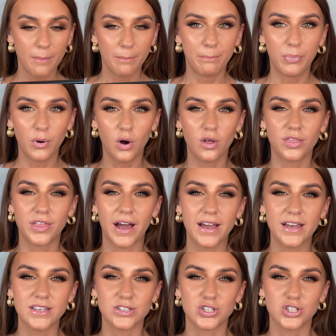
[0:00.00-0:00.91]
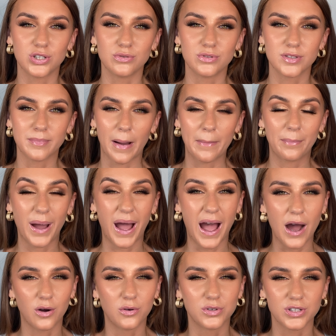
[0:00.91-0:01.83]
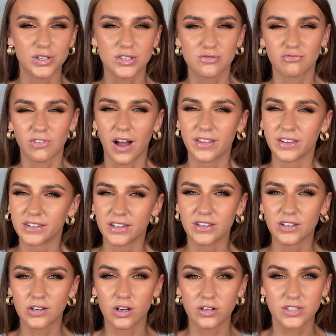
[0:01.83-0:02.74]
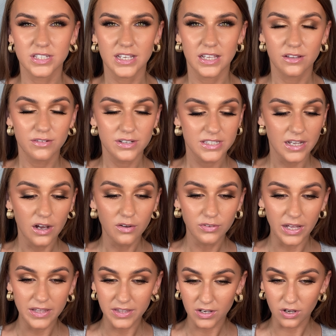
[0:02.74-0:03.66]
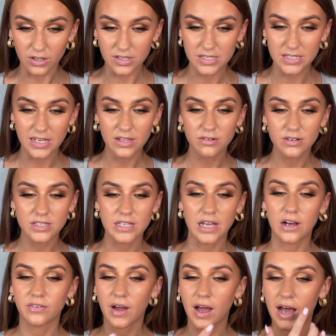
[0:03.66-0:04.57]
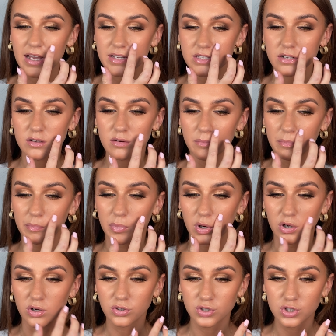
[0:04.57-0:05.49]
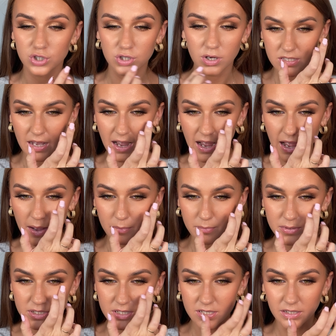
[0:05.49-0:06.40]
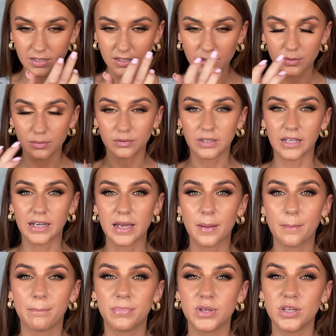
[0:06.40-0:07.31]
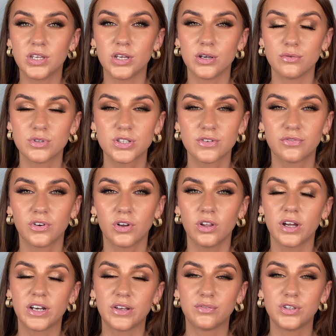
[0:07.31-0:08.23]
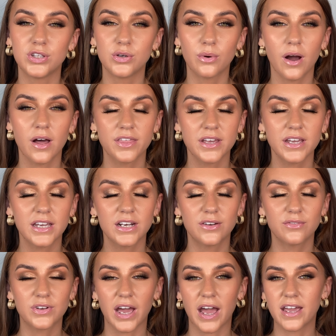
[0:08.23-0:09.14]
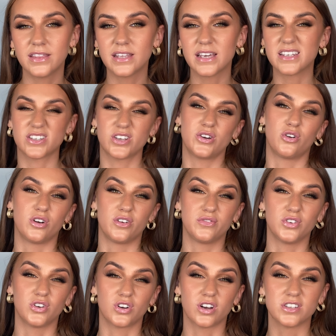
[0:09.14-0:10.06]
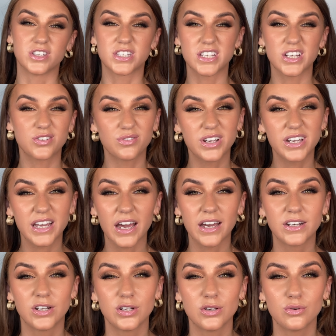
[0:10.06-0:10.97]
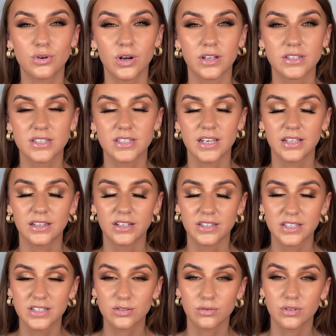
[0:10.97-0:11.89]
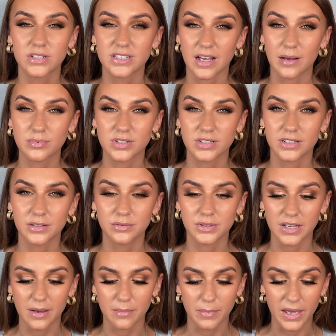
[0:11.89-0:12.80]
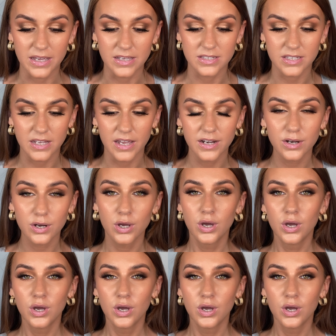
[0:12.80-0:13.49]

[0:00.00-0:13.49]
But that is due to my powders rather than the concealer itself. Like the concealer itself hasn't budged. Absolutely beautiful. And if you are thinking of getting this, or if you're considering getting a new concealer, this one is absolutely amazing.